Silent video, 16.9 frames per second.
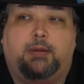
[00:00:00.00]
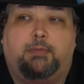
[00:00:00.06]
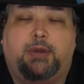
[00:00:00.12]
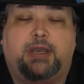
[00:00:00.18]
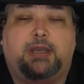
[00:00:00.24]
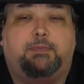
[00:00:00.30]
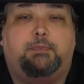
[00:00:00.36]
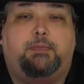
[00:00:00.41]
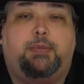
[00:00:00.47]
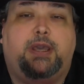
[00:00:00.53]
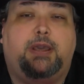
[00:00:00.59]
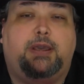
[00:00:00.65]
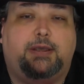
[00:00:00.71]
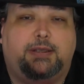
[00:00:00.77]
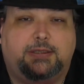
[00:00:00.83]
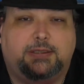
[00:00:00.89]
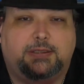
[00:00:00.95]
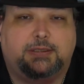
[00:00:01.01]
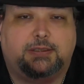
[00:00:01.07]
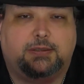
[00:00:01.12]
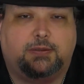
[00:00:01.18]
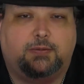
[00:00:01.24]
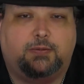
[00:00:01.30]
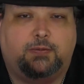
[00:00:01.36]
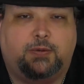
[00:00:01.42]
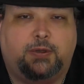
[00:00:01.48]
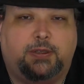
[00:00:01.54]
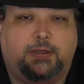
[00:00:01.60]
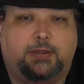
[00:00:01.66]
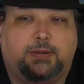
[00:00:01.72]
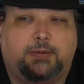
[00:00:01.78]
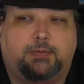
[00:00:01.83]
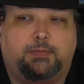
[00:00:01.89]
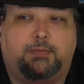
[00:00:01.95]
make peace
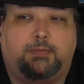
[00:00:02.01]
with